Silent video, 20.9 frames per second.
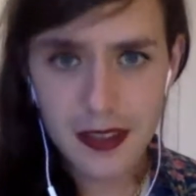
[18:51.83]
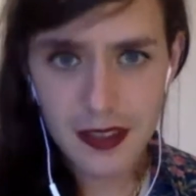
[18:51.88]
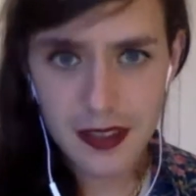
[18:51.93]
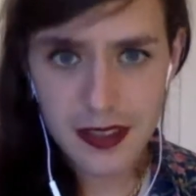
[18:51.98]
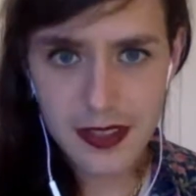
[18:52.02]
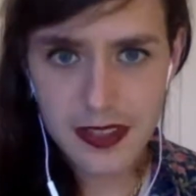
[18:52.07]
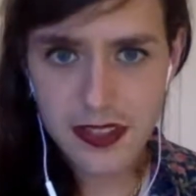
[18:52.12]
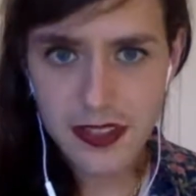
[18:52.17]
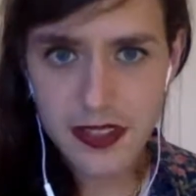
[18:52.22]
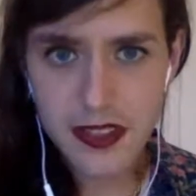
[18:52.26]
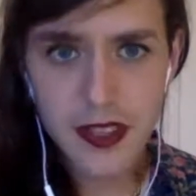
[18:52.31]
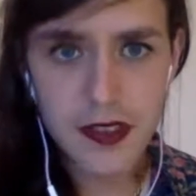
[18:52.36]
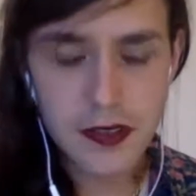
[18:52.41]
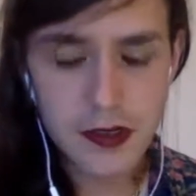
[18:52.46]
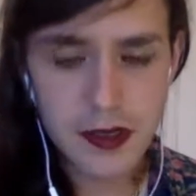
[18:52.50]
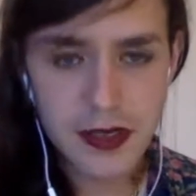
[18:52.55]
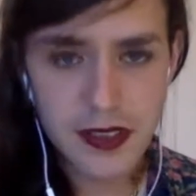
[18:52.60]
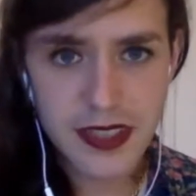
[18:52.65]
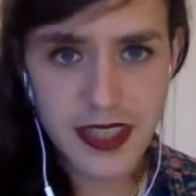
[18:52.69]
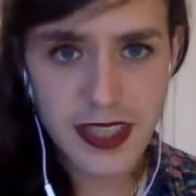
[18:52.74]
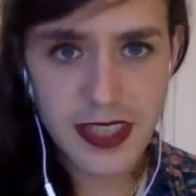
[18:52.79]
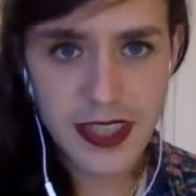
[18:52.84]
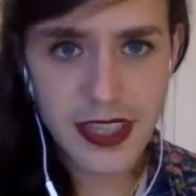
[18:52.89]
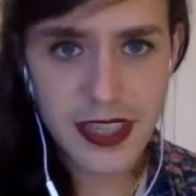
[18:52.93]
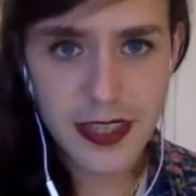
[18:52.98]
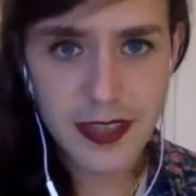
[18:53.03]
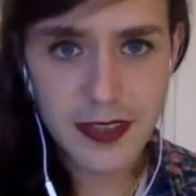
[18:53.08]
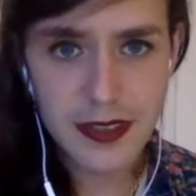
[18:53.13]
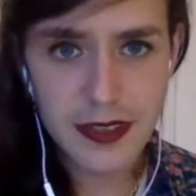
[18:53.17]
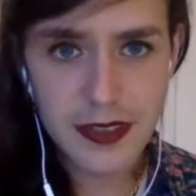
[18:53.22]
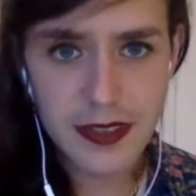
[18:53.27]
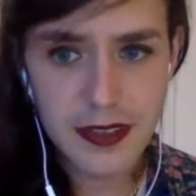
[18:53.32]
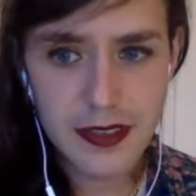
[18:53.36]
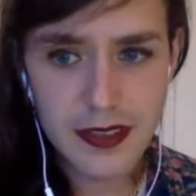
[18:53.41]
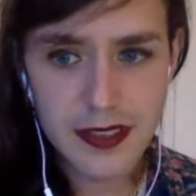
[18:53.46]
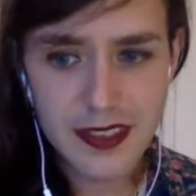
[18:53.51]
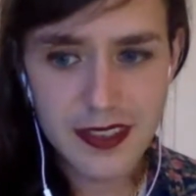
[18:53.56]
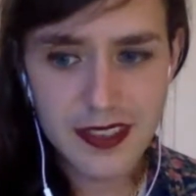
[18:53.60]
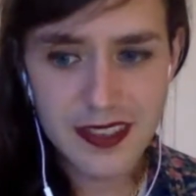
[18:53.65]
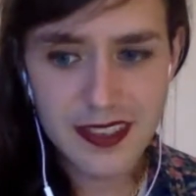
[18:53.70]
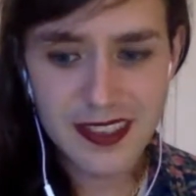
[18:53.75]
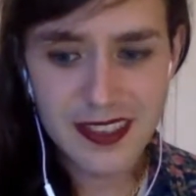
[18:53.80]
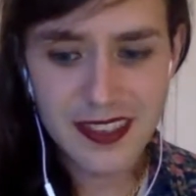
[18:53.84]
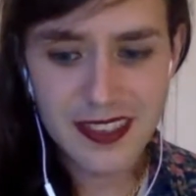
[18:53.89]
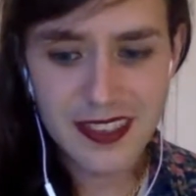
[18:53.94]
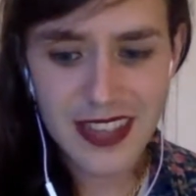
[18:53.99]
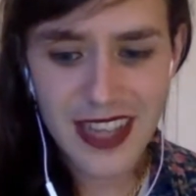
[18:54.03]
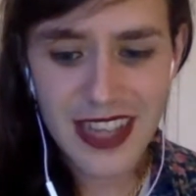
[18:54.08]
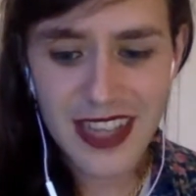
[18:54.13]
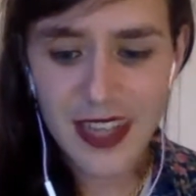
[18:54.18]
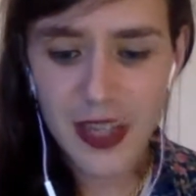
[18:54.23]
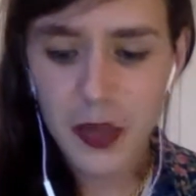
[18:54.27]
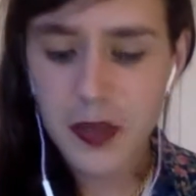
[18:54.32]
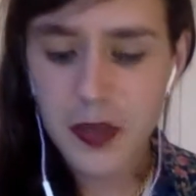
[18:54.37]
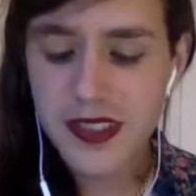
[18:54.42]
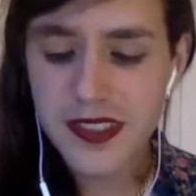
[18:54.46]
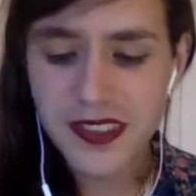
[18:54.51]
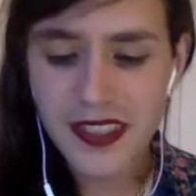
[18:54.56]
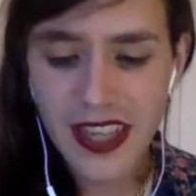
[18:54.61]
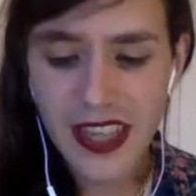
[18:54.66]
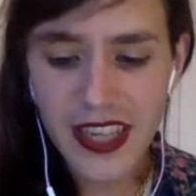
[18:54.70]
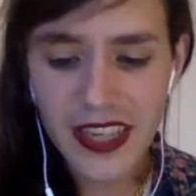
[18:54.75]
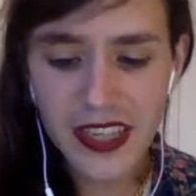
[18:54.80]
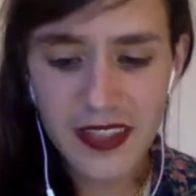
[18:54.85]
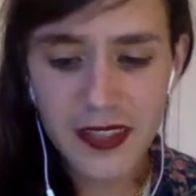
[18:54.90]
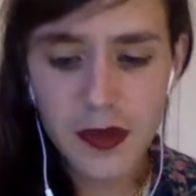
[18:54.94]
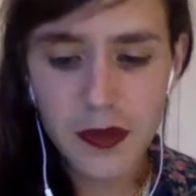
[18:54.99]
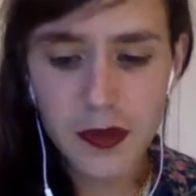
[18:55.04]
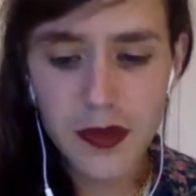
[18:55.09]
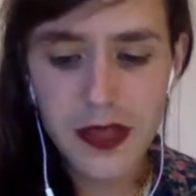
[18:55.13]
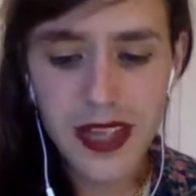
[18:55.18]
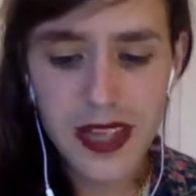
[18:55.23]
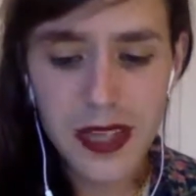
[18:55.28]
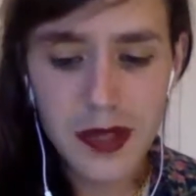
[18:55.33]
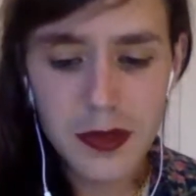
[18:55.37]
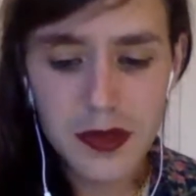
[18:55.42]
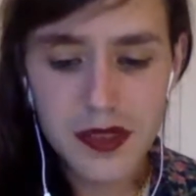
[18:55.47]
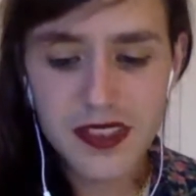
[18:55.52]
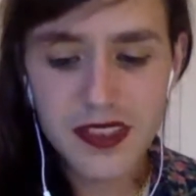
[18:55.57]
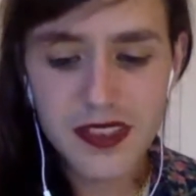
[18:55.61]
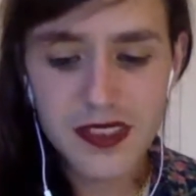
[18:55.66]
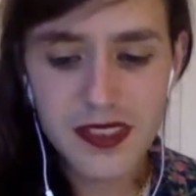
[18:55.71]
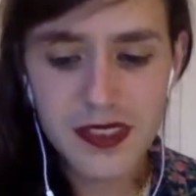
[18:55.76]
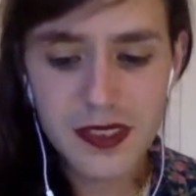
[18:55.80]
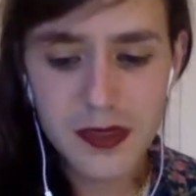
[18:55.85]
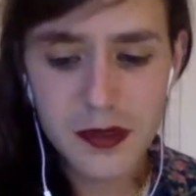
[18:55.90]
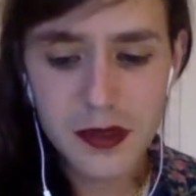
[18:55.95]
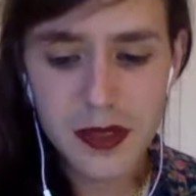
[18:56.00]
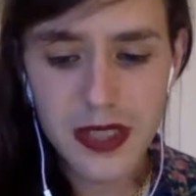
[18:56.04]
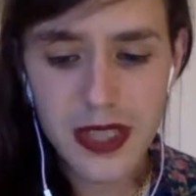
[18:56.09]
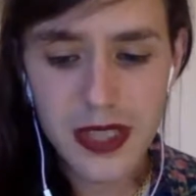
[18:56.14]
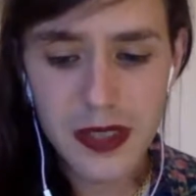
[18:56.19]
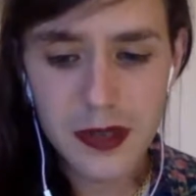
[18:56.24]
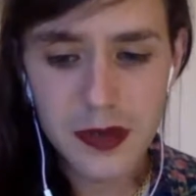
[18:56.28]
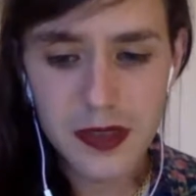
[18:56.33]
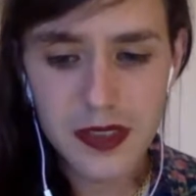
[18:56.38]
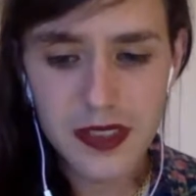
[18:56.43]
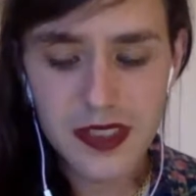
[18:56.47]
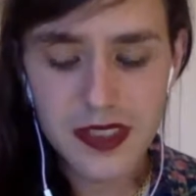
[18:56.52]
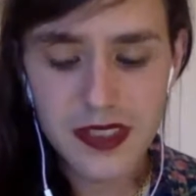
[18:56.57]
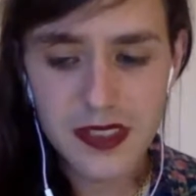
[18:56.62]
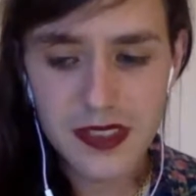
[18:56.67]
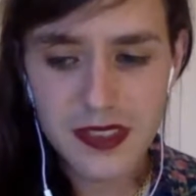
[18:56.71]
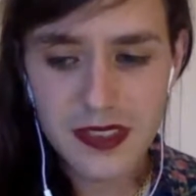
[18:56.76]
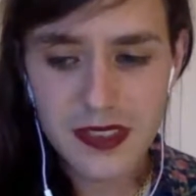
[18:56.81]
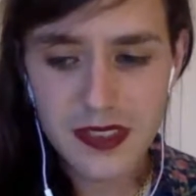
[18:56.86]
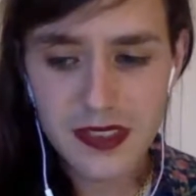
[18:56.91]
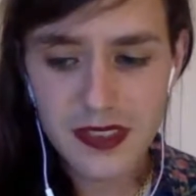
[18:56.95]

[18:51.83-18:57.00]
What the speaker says: Here's another reason I always hated when I was when I was